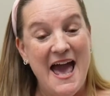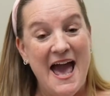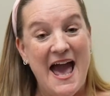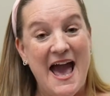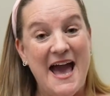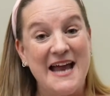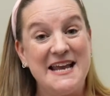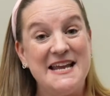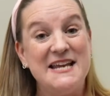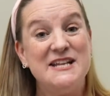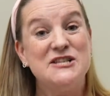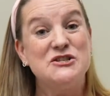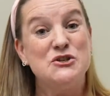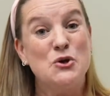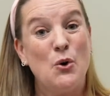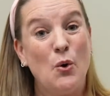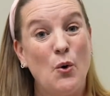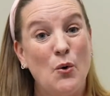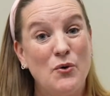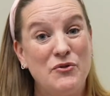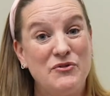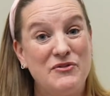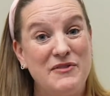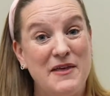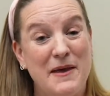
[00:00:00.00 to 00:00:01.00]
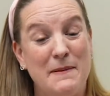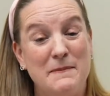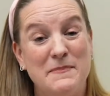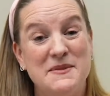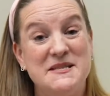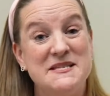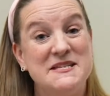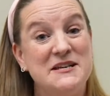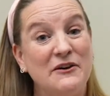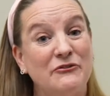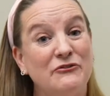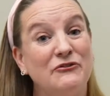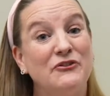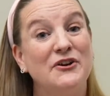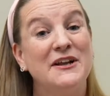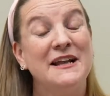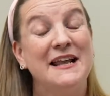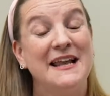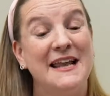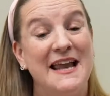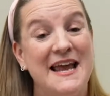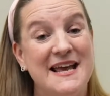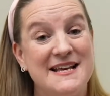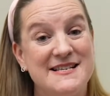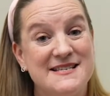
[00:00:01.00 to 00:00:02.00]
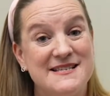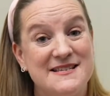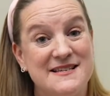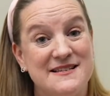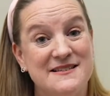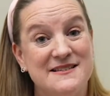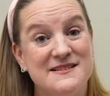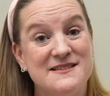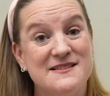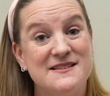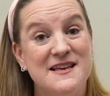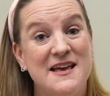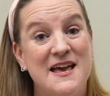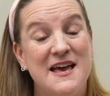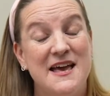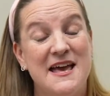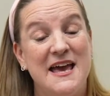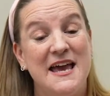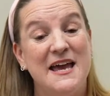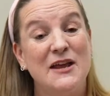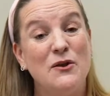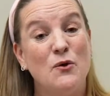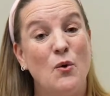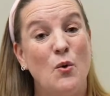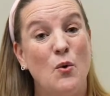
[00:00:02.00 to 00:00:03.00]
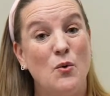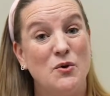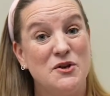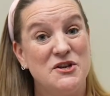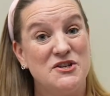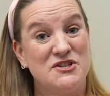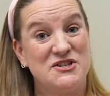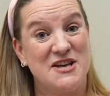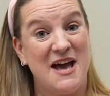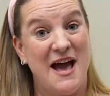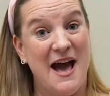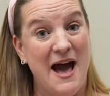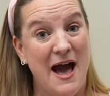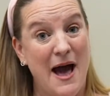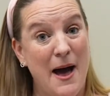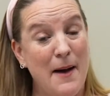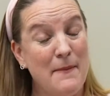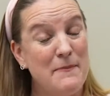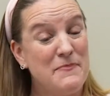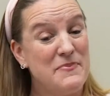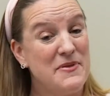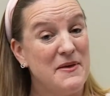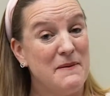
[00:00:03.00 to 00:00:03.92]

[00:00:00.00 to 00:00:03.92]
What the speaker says: and he taught them different lessons in order to help